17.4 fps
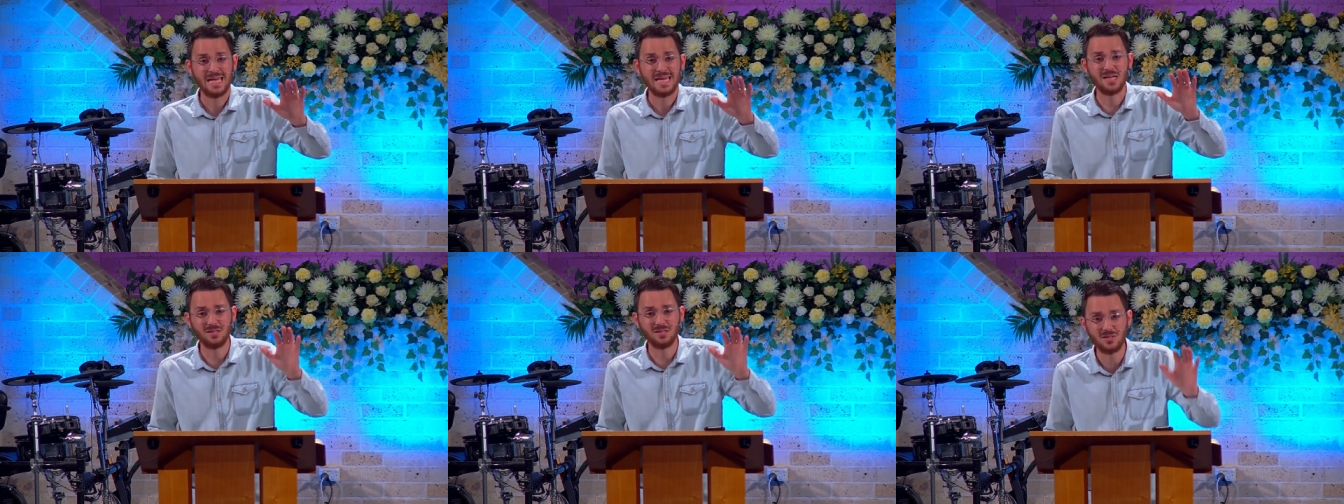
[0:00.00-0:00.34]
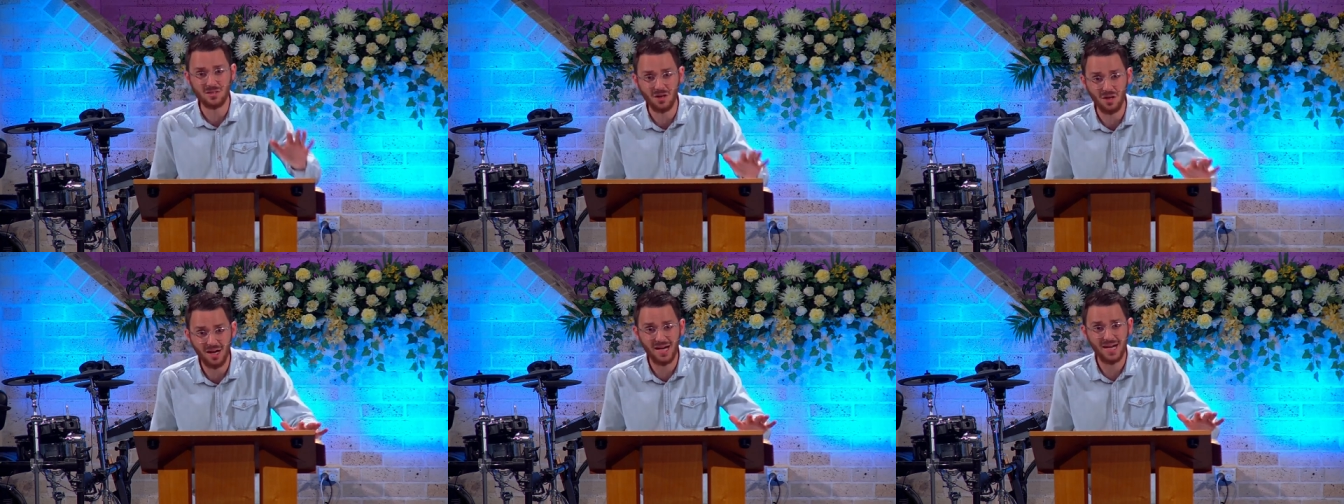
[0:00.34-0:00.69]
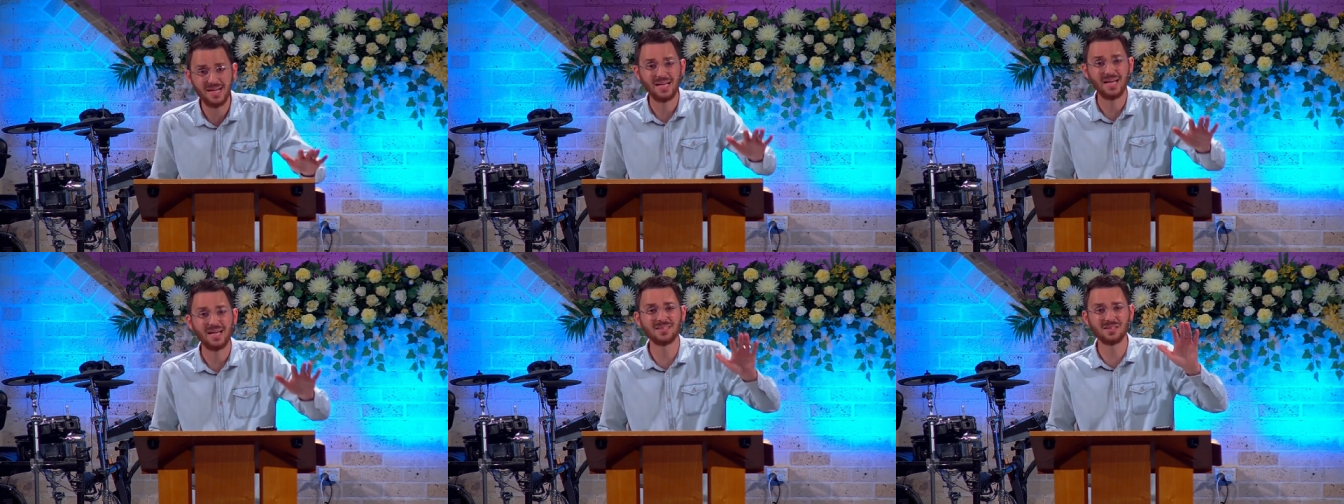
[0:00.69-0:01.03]
He
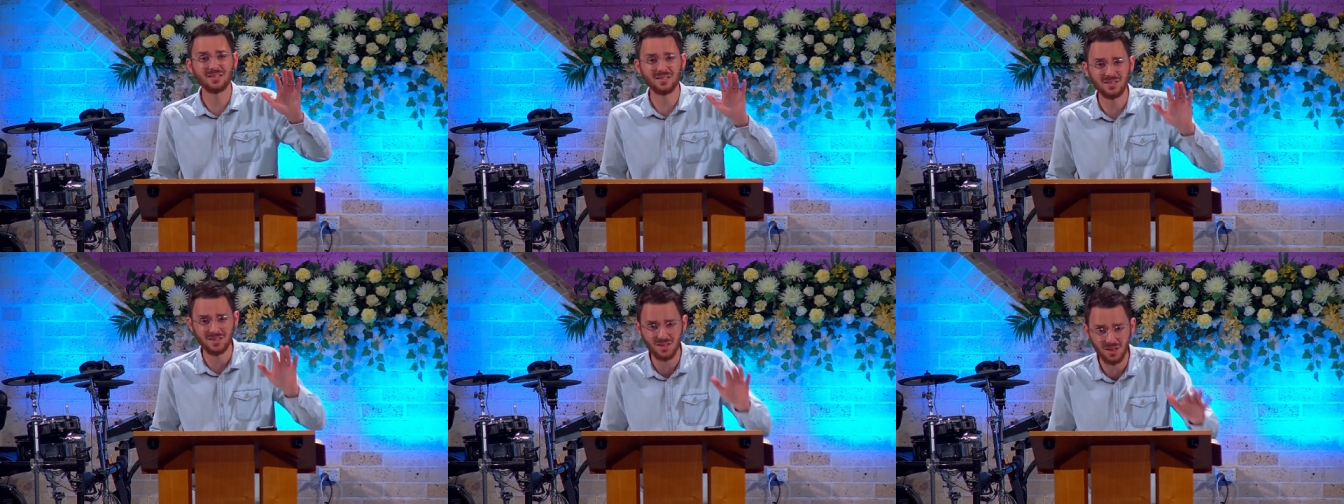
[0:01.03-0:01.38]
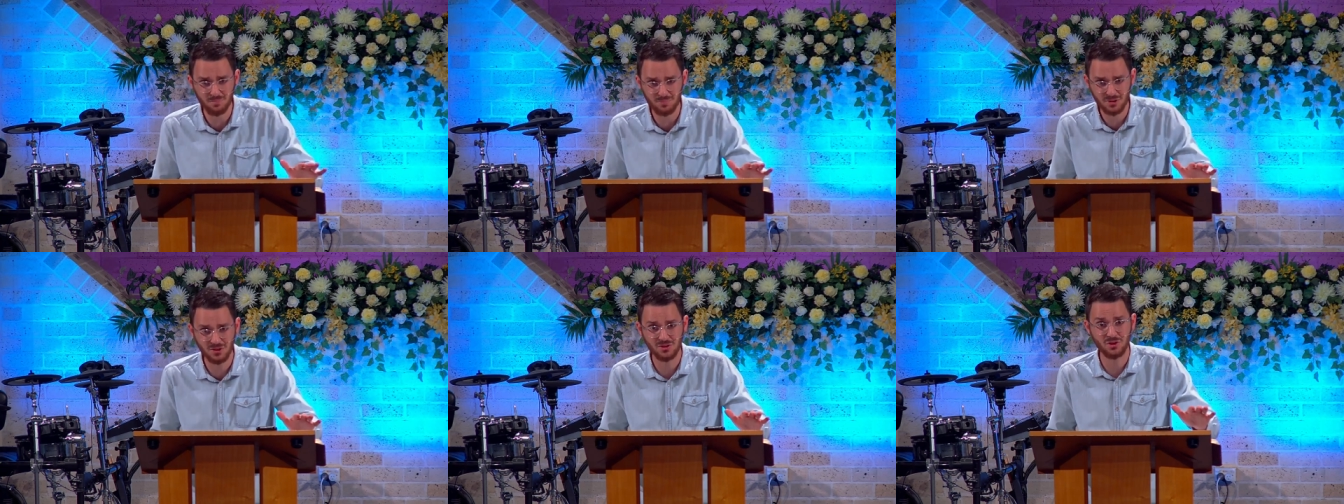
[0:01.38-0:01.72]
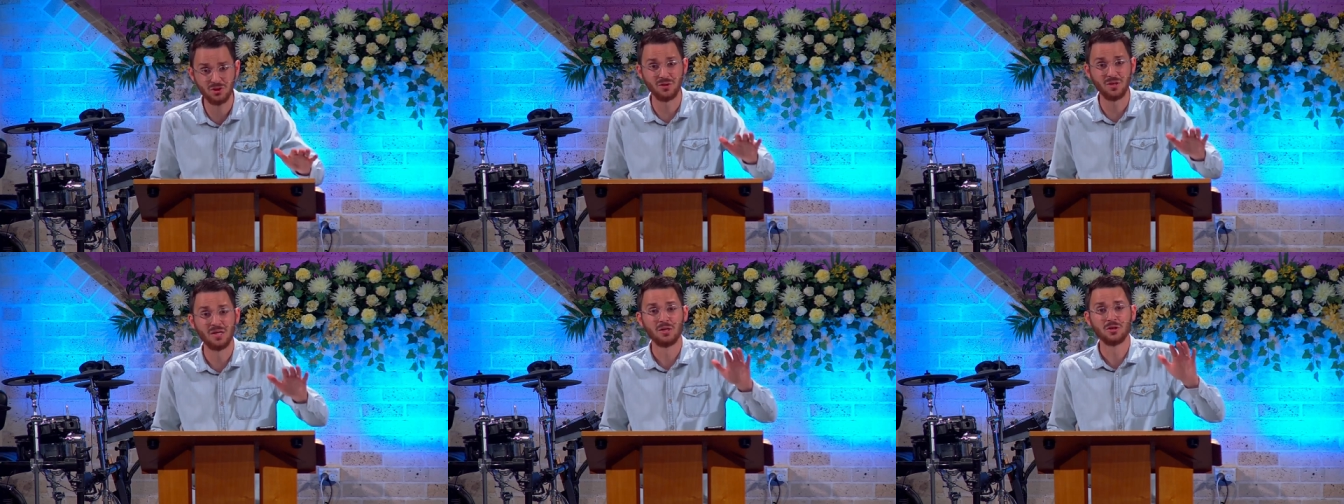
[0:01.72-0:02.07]
died as a
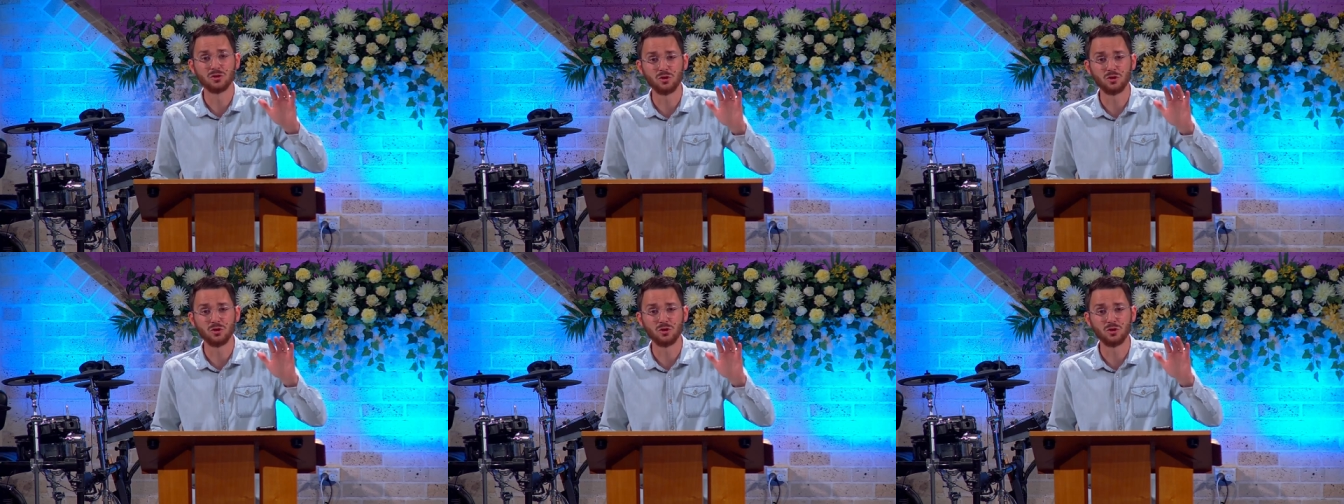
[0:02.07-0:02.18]
substitute